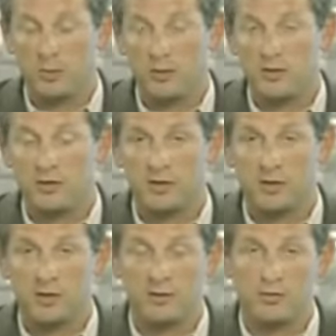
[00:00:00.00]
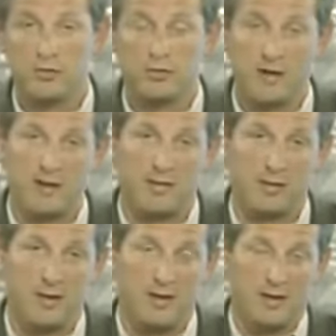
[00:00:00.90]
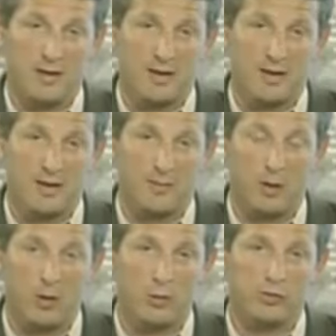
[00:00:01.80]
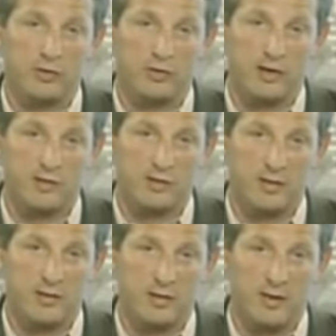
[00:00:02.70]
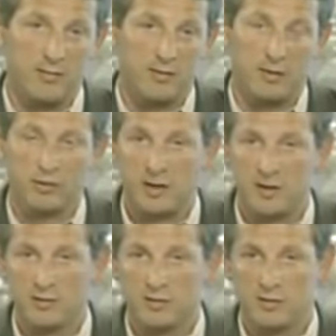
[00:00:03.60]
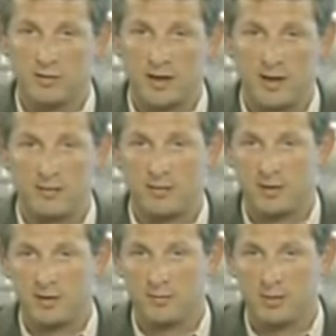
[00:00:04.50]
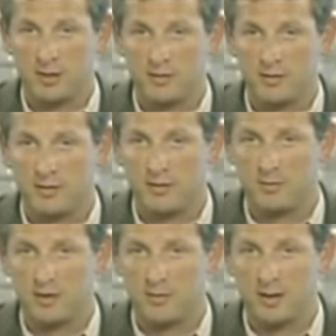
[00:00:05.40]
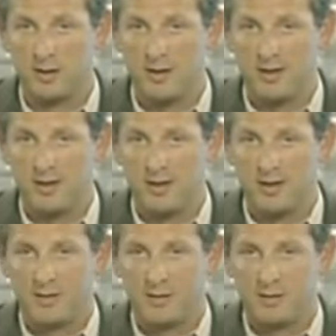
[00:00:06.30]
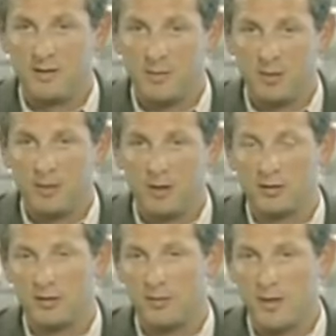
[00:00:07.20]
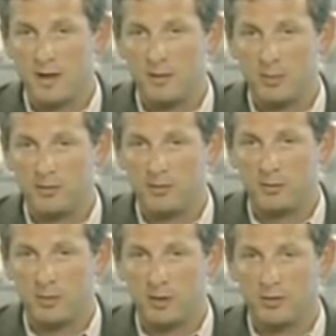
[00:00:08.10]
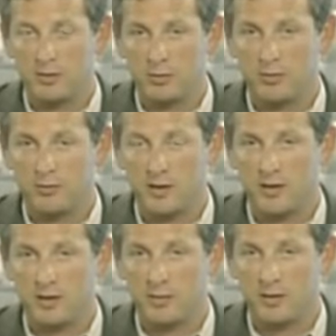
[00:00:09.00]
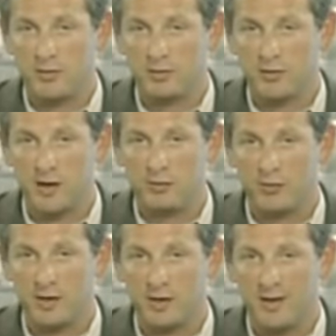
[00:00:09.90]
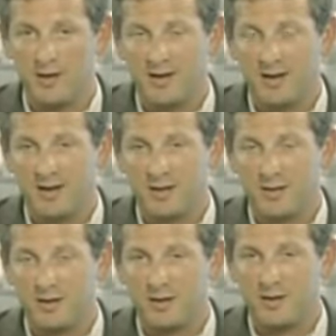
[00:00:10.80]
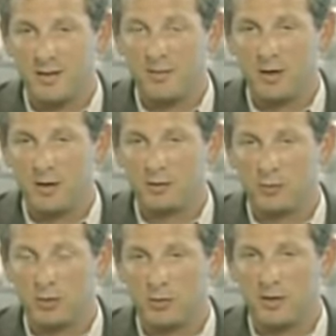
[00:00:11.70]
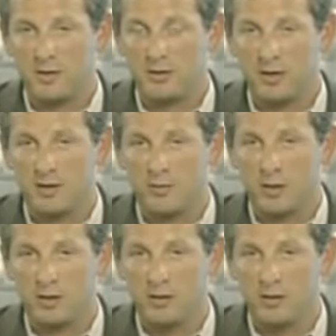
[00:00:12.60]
from a position of strength. Polls suggested that if those elections had have taken place in September, the Kadima party, the main opposition party, would have taken a bit of a trouncing. I think Kadima has probably decided,